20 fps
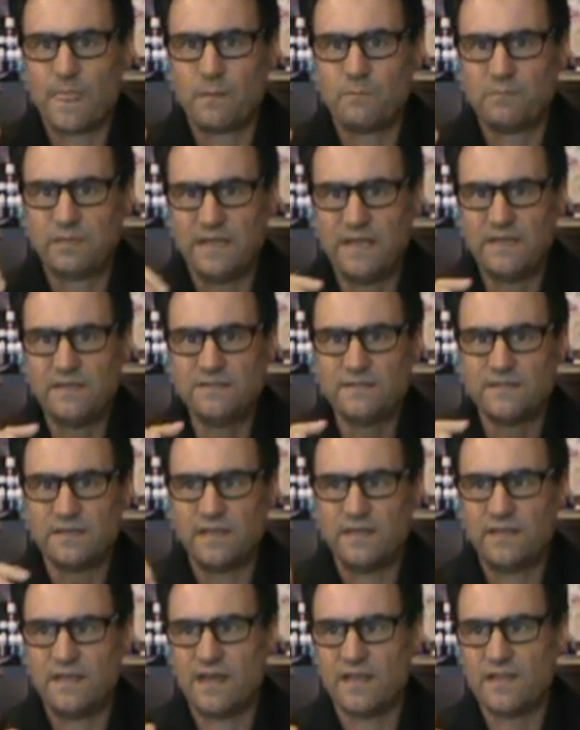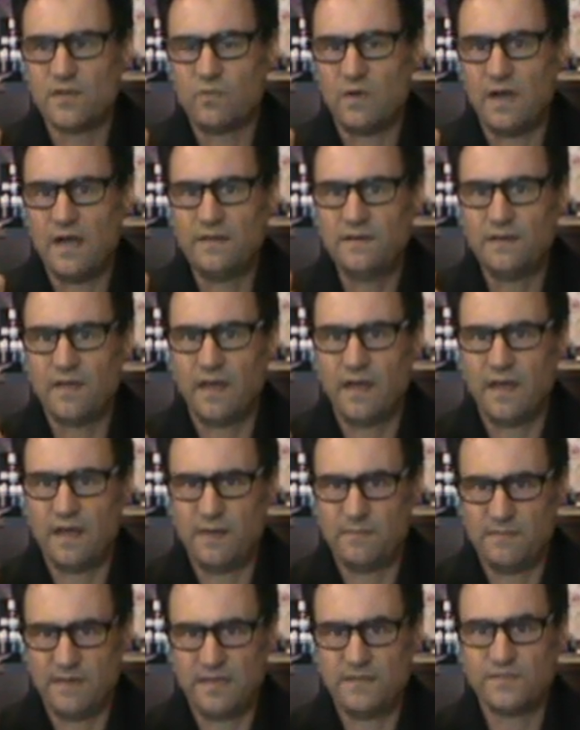blend, and the other one
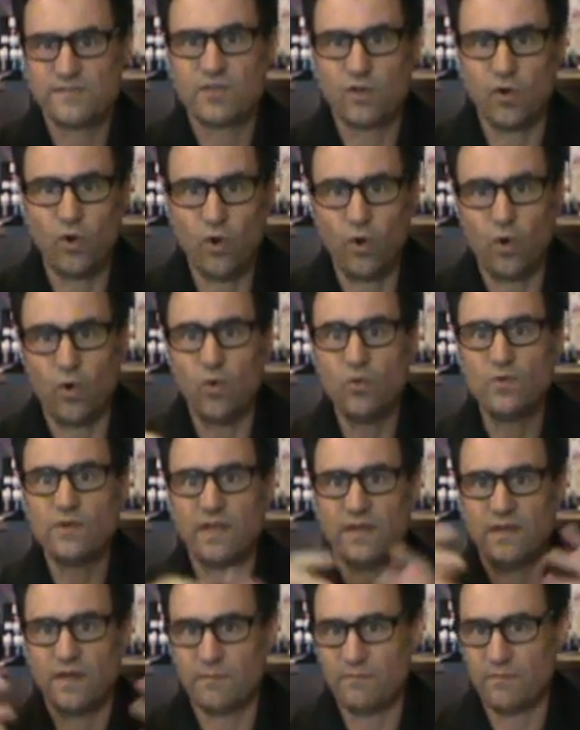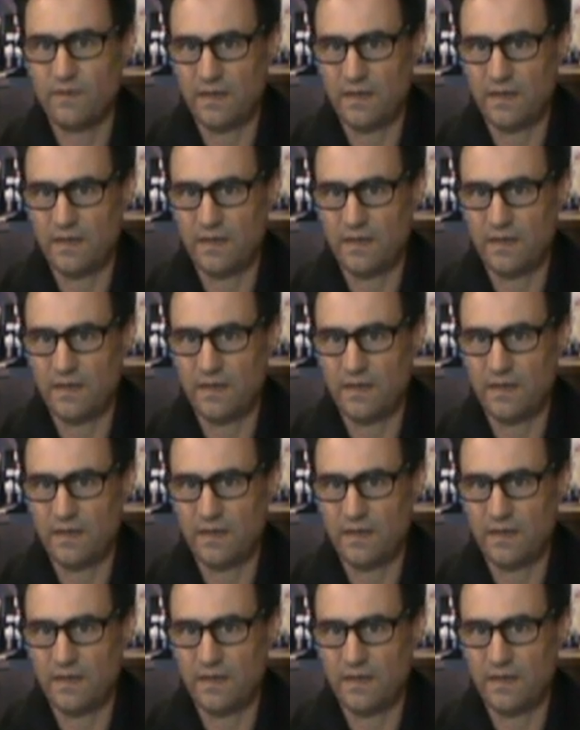is called, and